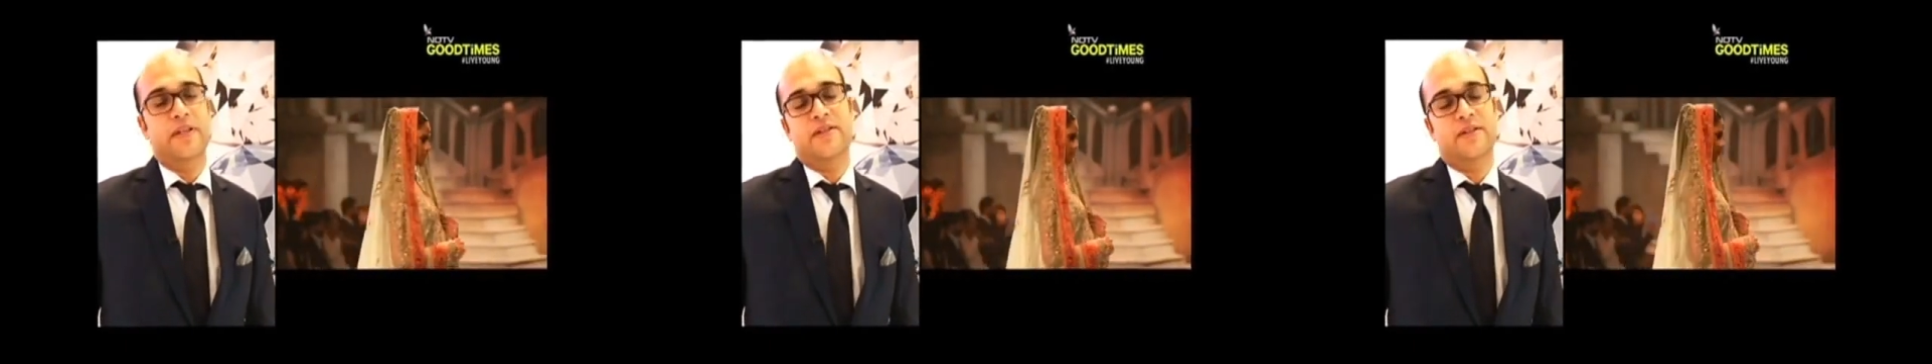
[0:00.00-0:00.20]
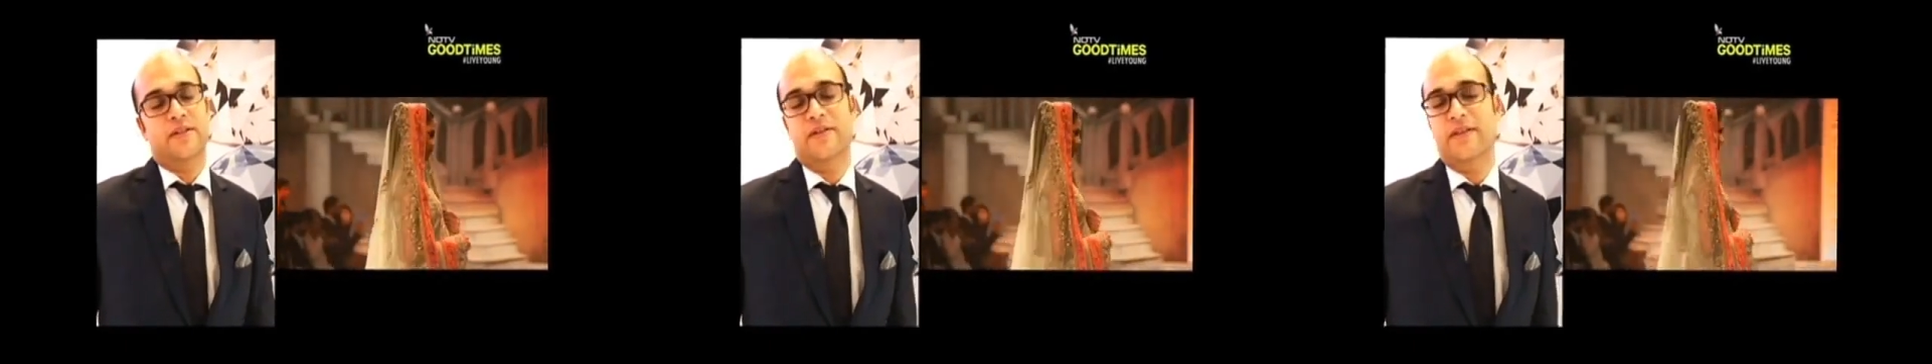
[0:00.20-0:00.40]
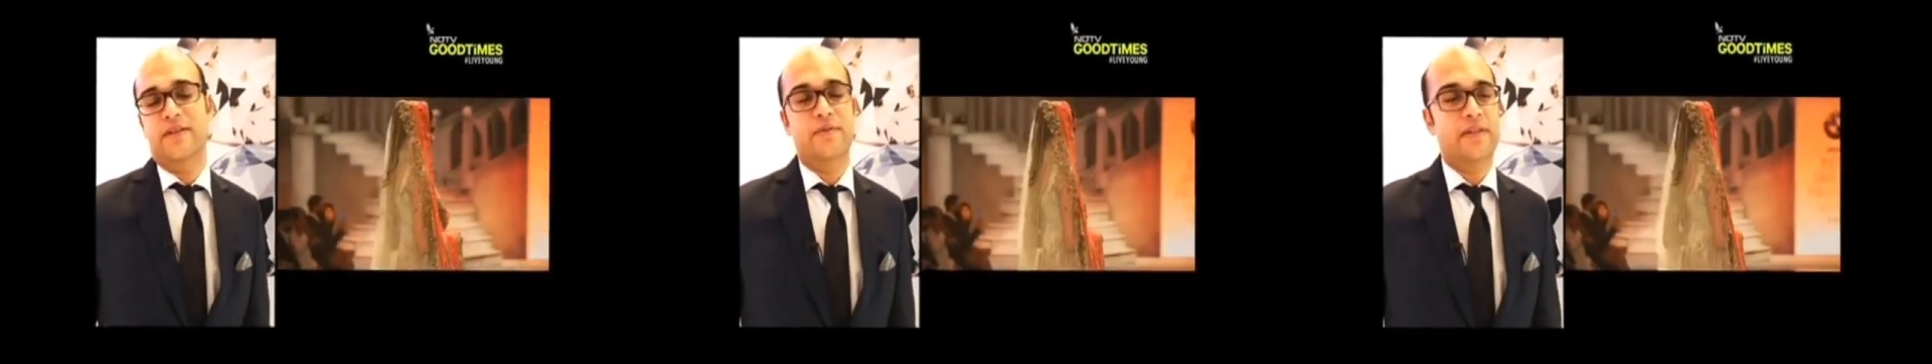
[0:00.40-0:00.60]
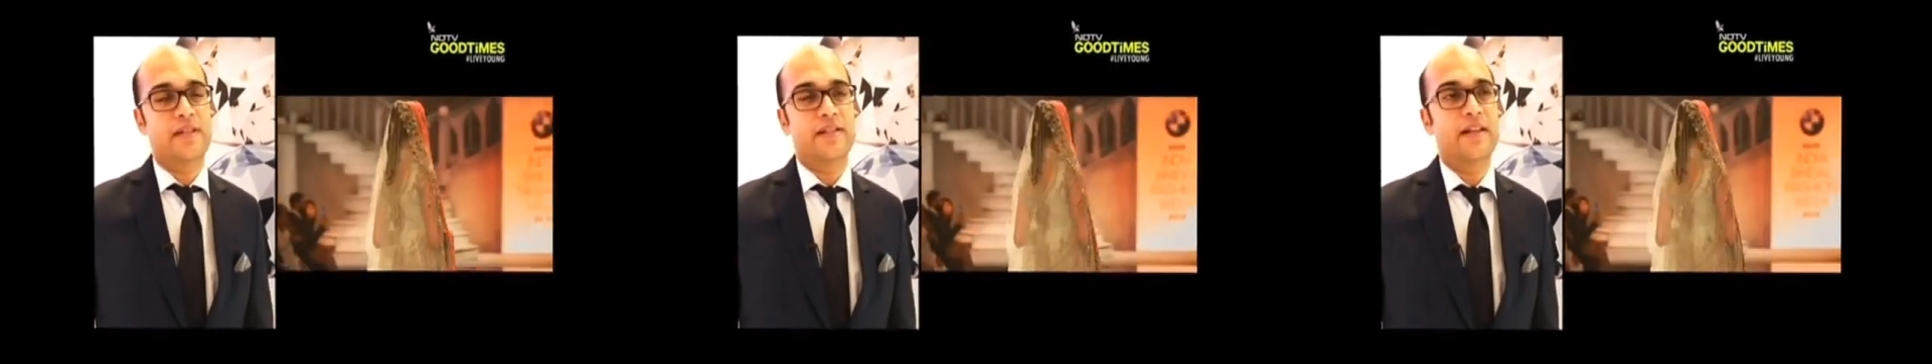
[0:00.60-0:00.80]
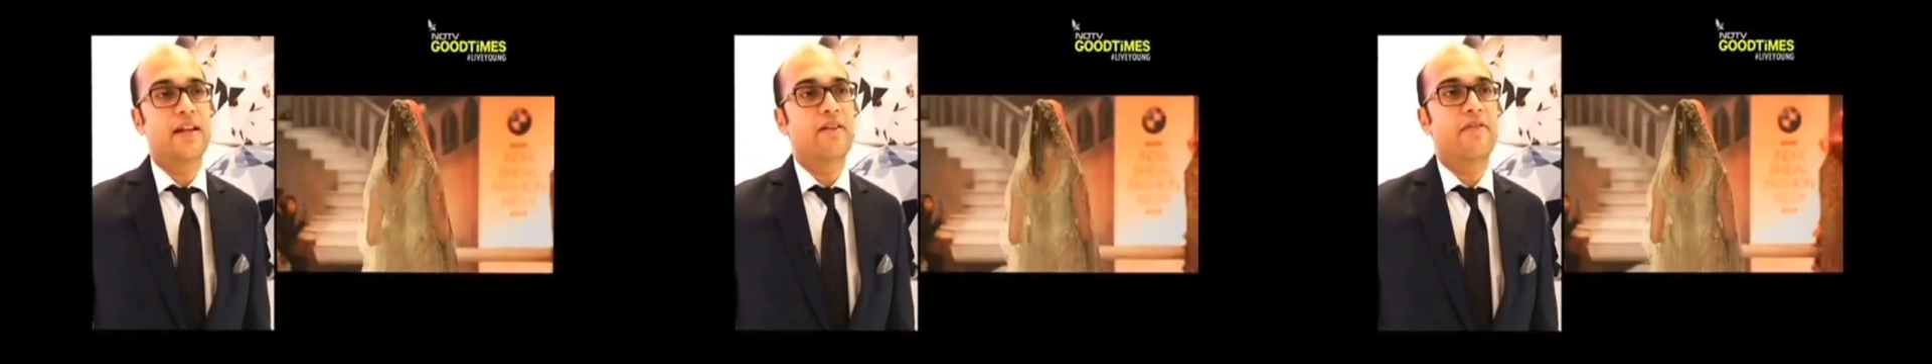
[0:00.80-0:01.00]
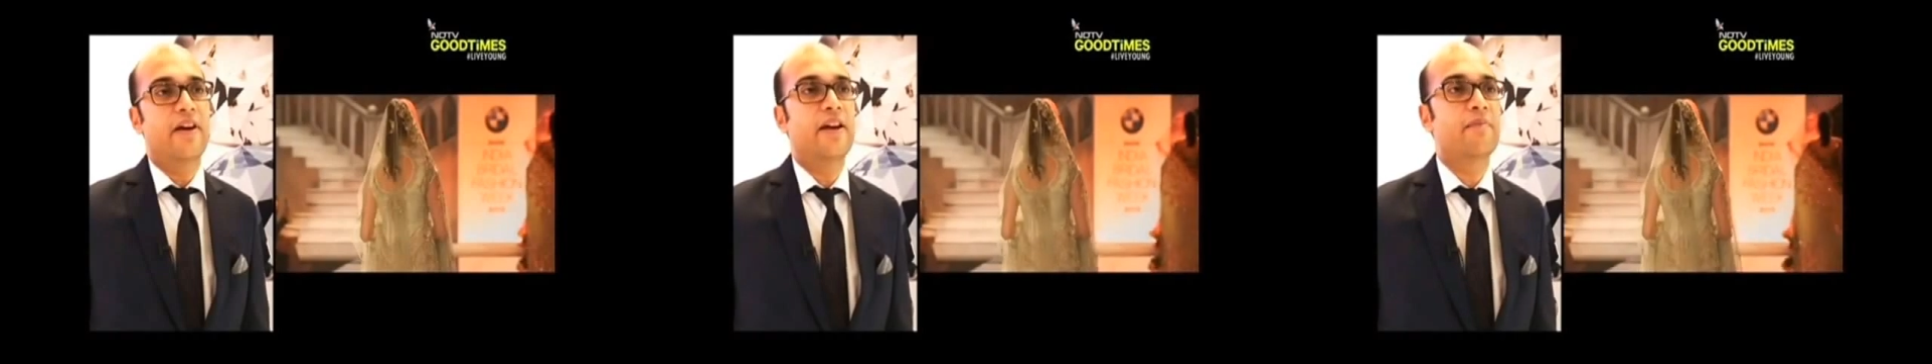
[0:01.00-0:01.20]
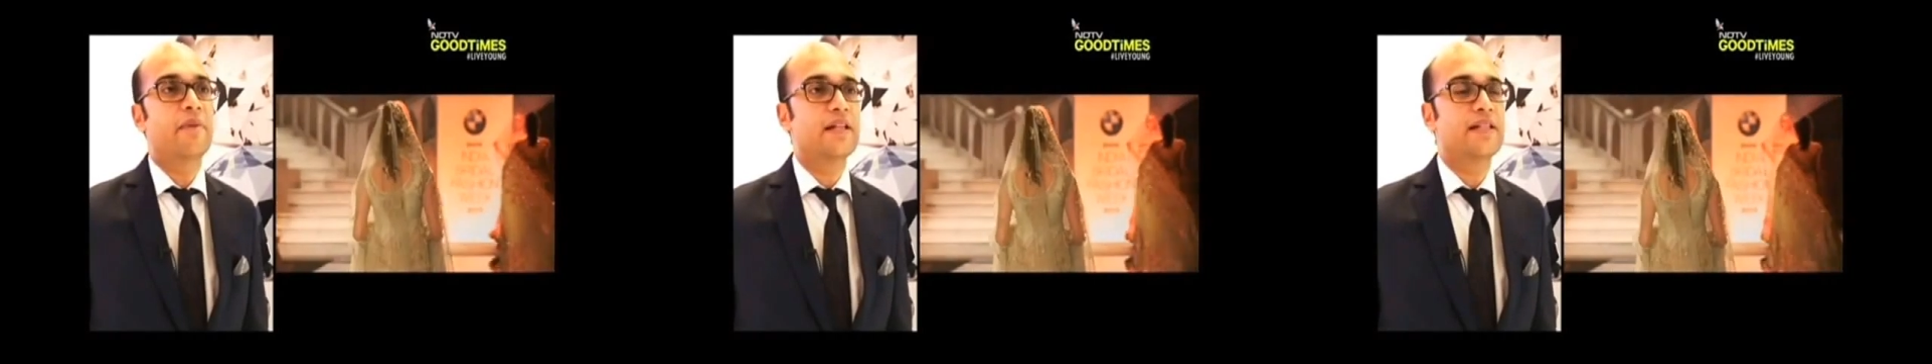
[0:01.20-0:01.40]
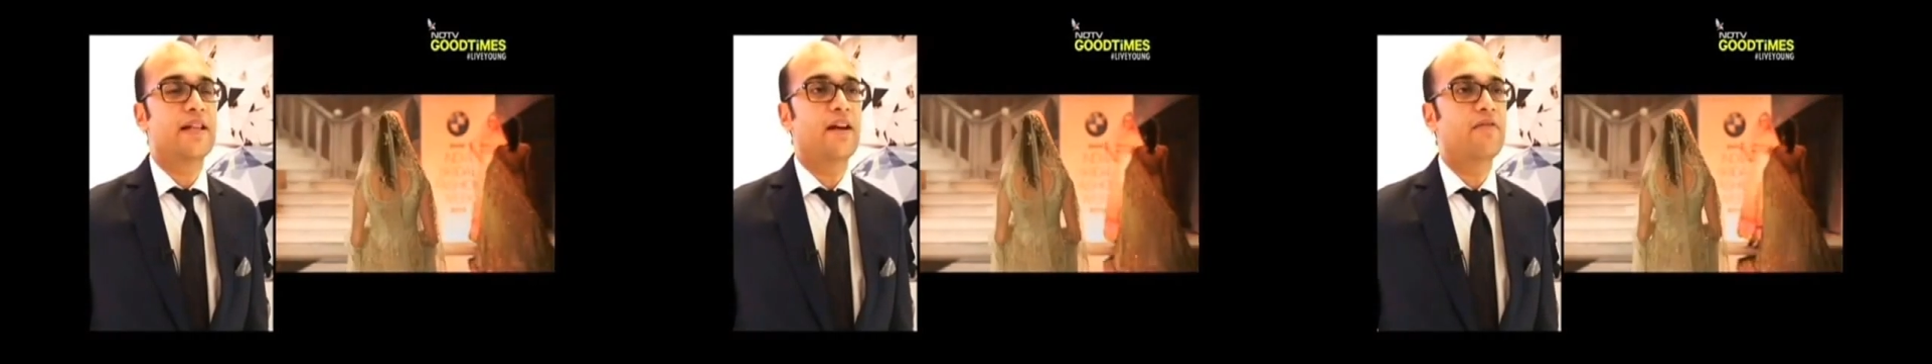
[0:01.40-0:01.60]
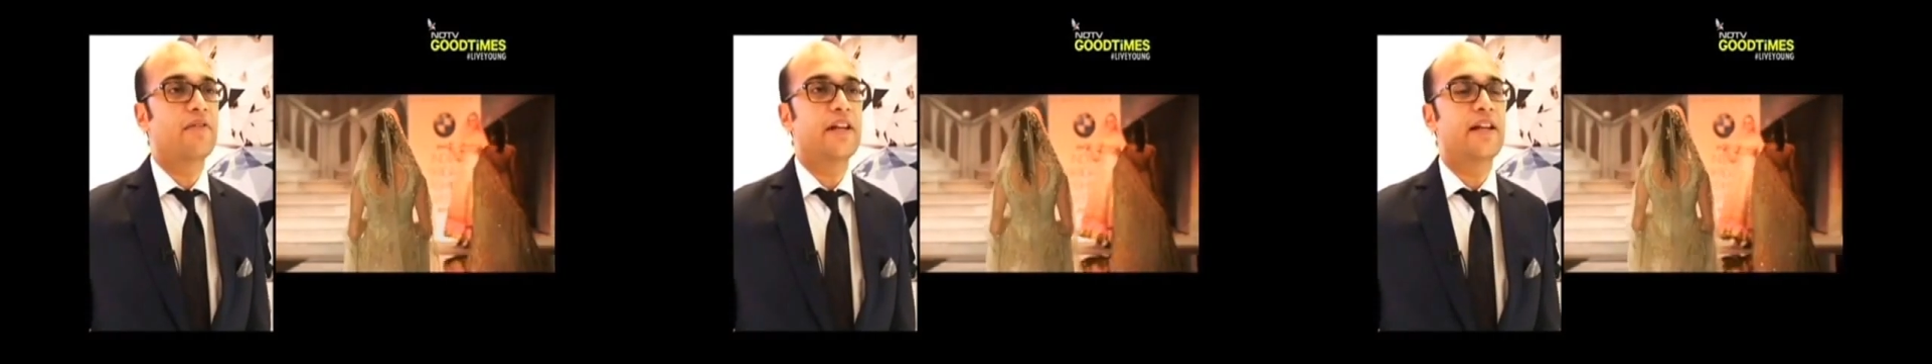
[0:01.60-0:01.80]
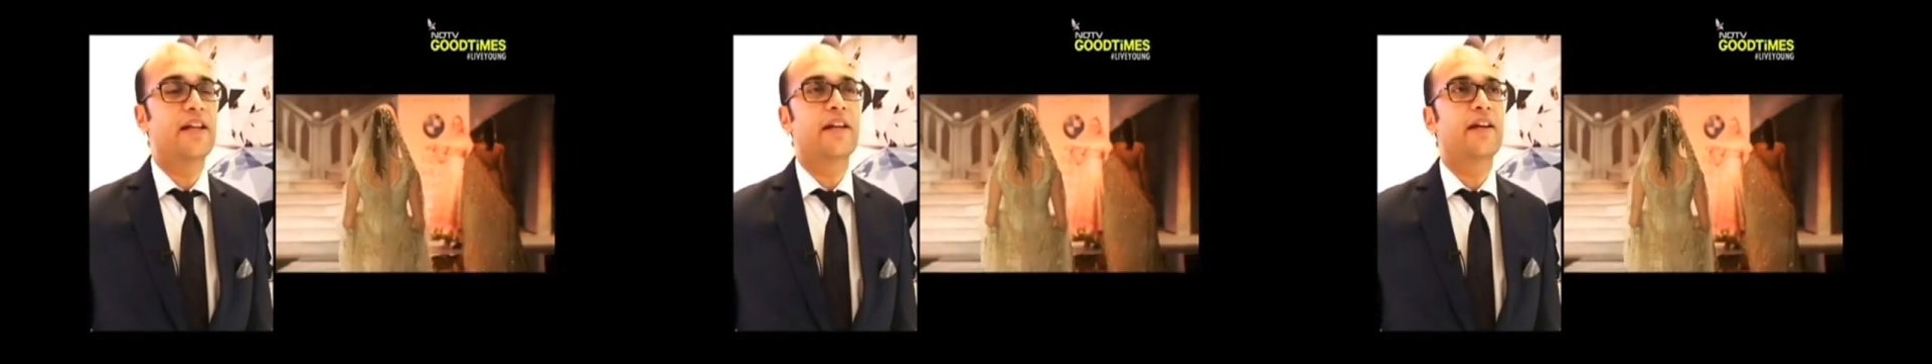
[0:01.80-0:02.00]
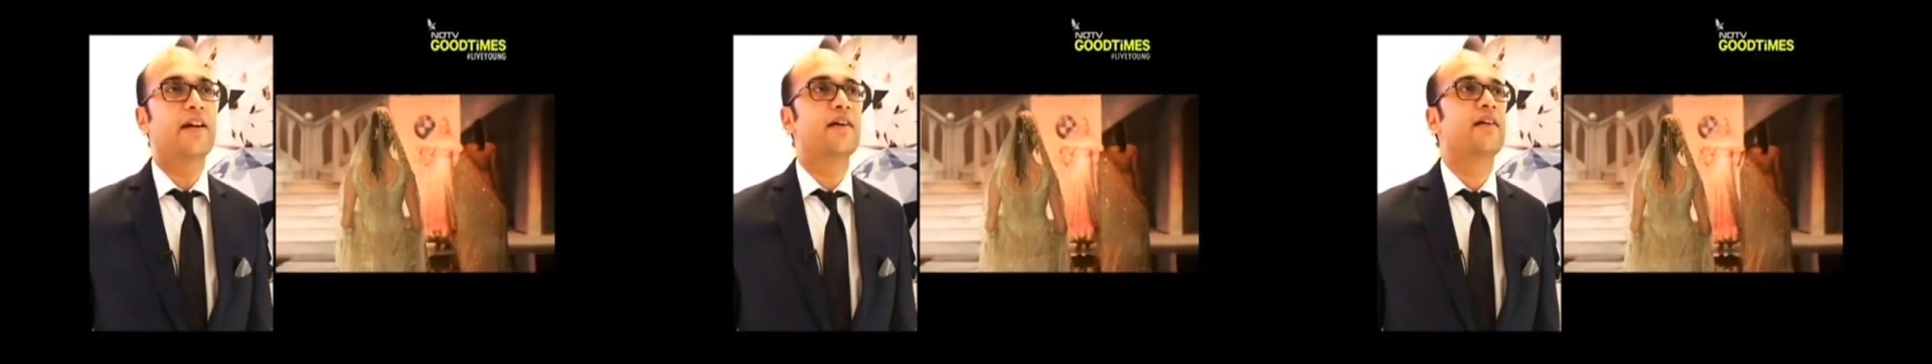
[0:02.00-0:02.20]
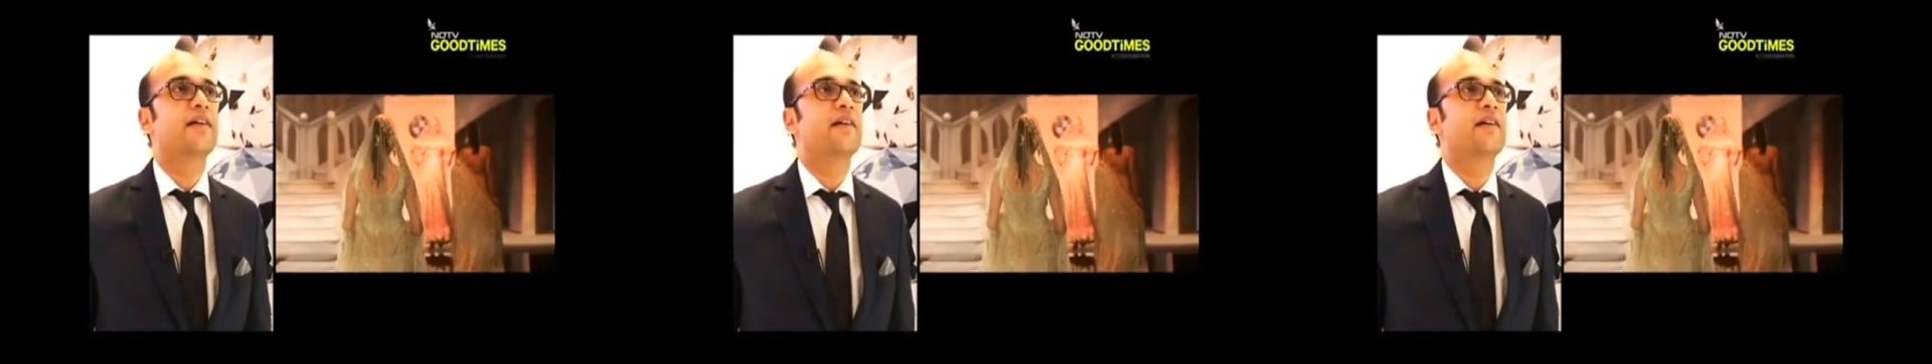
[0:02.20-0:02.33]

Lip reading: which it's still very much loved in India.